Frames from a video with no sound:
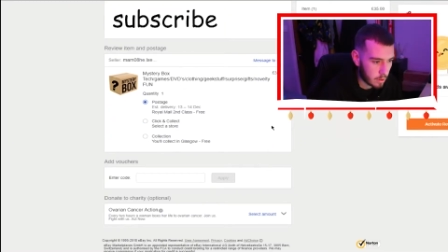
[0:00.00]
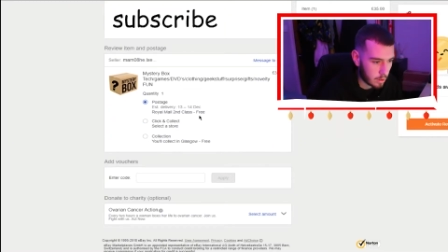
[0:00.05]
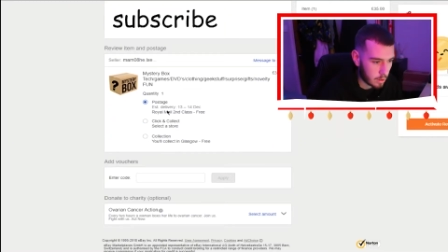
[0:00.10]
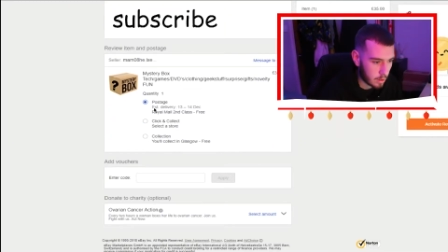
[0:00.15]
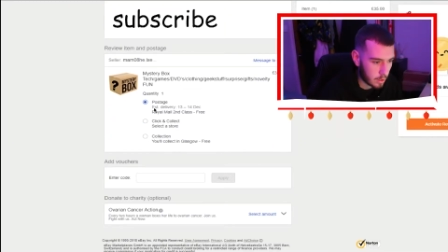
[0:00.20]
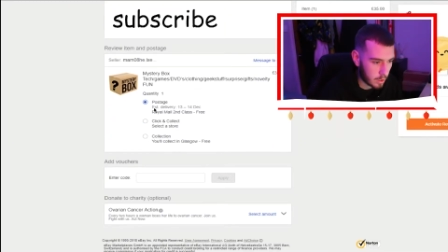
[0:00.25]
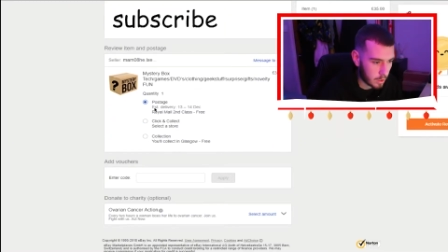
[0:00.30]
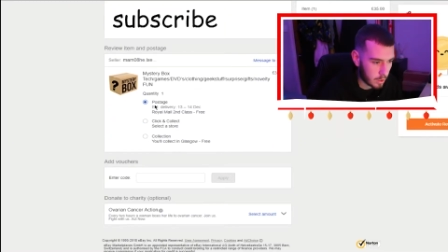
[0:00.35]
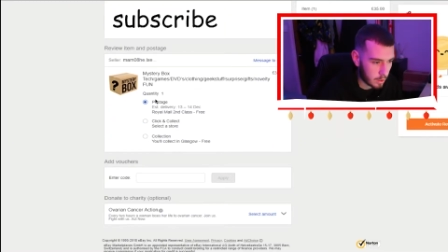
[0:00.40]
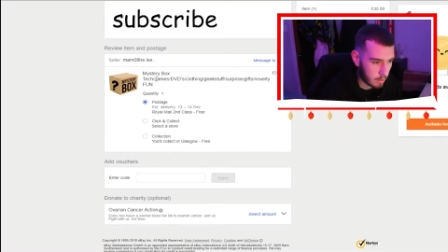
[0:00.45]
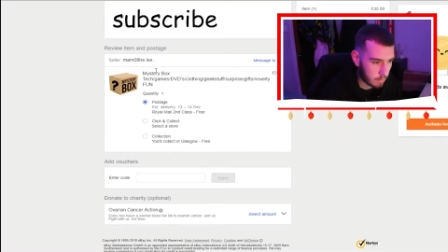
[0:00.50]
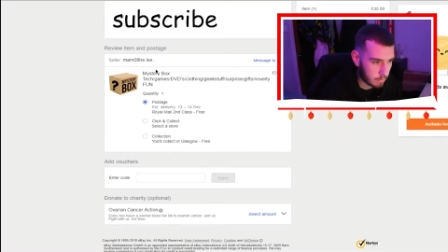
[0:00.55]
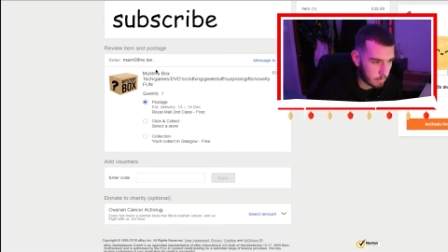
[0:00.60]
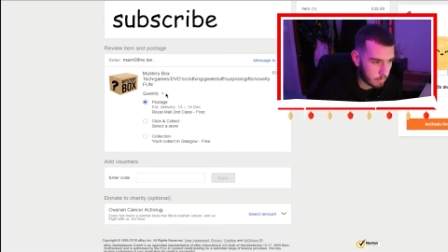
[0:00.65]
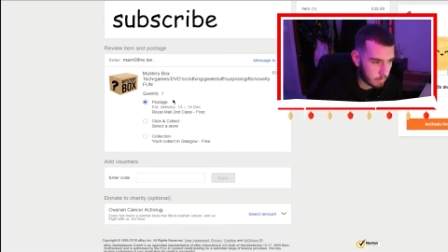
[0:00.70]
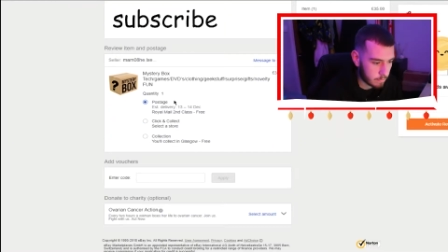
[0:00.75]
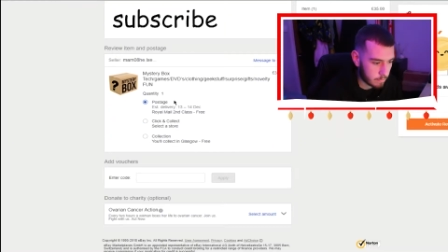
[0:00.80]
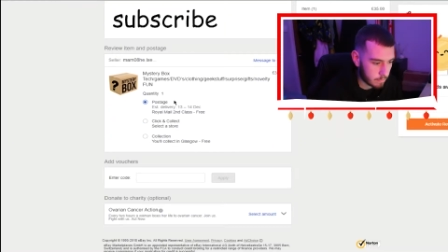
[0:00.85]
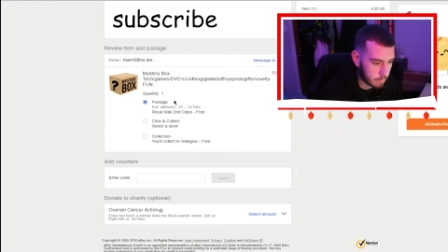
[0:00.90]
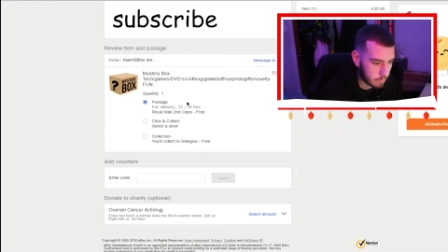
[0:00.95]

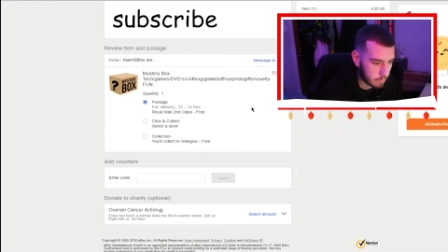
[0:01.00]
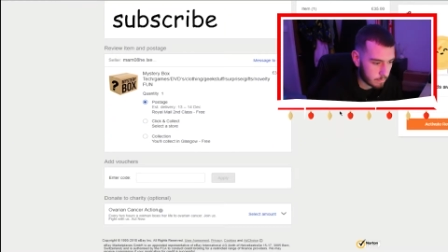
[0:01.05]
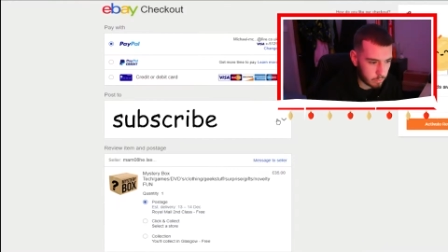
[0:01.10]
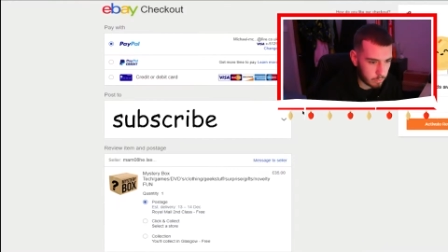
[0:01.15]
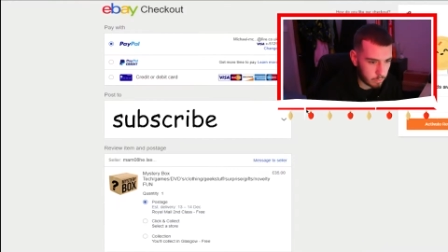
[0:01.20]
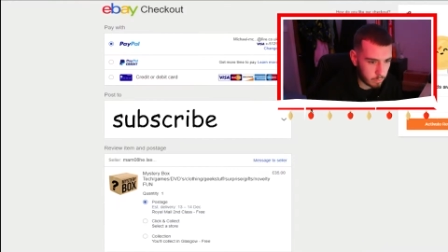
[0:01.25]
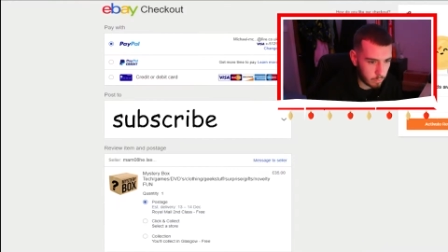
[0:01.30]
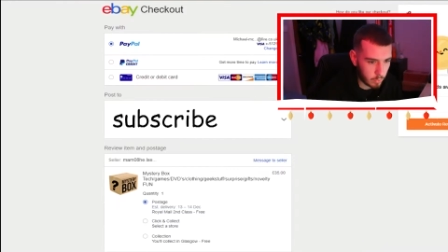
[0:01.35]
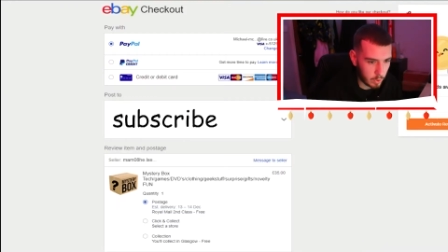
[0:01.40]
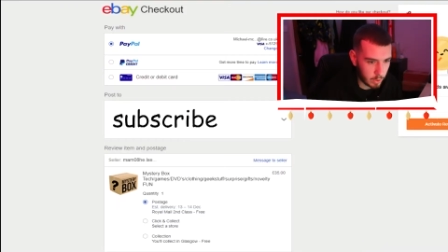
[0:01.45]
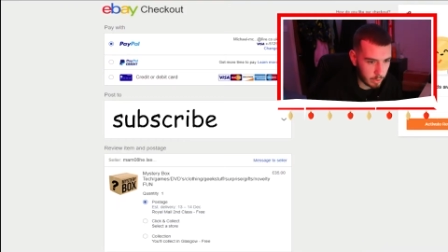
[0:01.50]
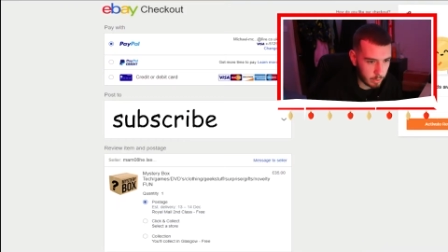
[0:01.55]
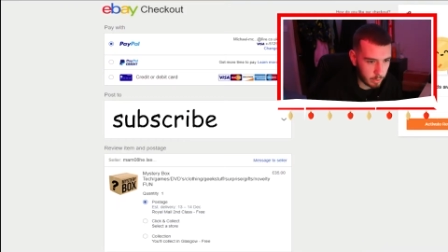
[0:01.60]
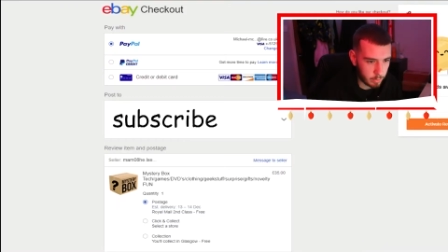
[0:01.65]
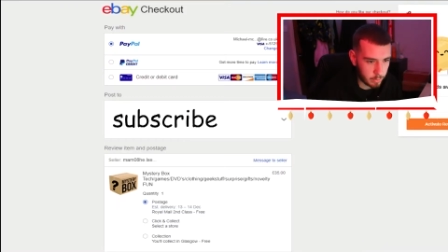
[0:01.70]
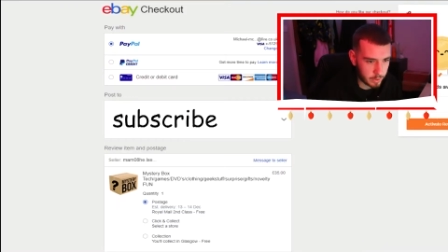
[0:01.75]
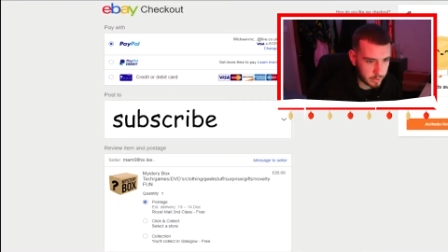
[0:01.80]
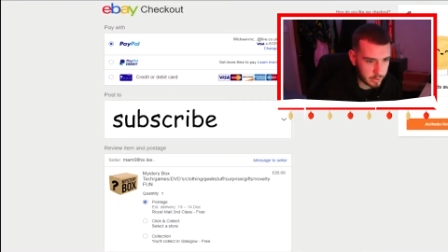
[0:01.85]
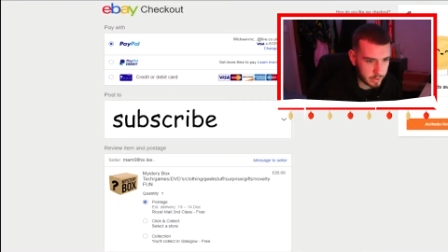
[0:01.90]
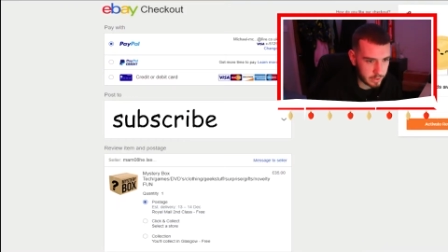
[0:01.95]
Um, where do I put
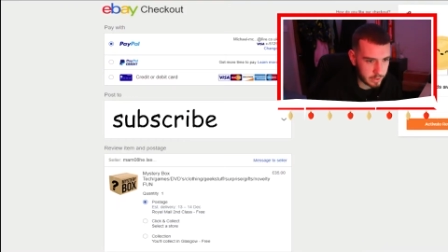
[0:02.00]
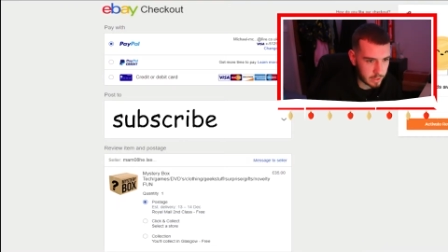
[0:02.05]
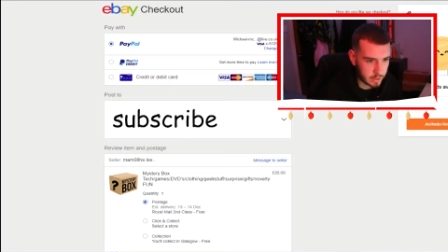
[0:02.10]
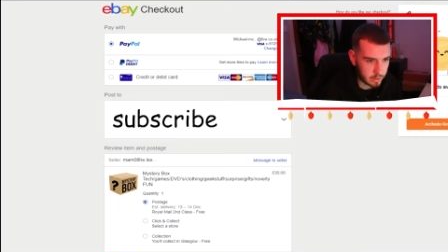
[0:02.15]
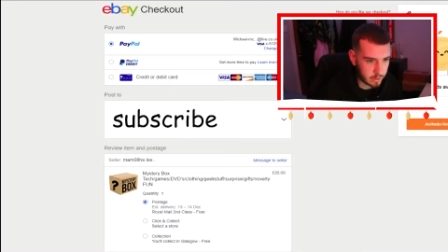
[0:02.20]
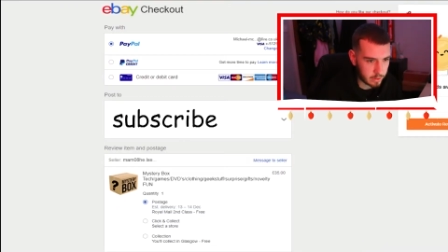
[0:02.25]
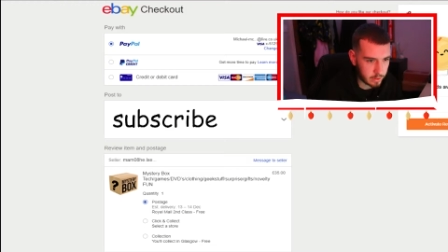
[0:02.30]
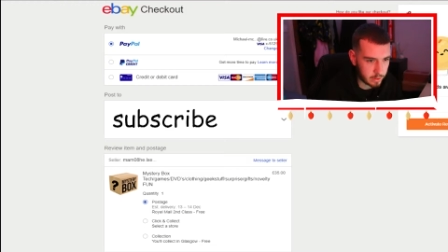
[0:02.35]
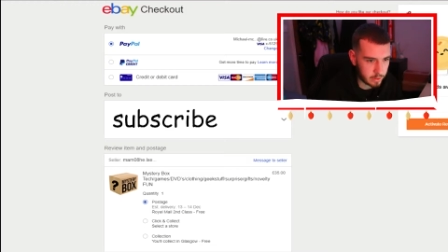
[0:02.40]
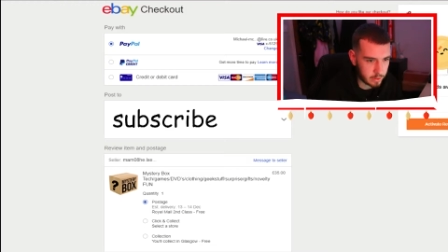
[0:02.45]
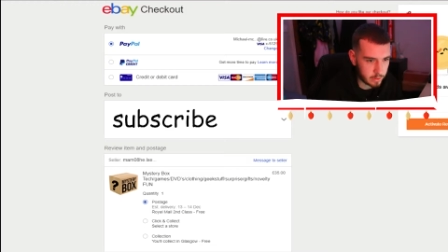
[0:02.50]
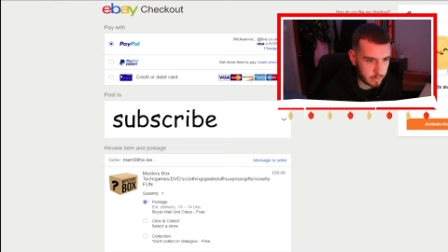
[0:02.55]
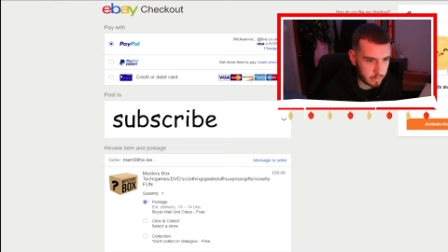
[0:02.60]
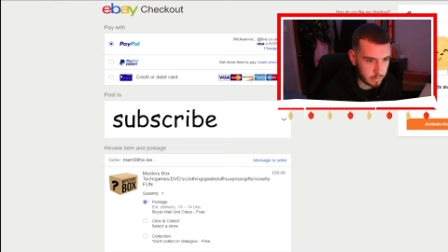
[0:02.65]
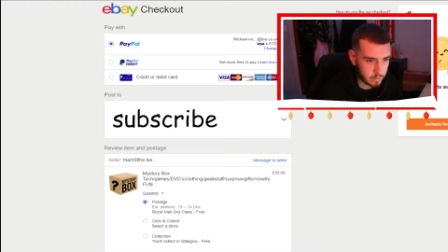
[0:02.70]
my discount code?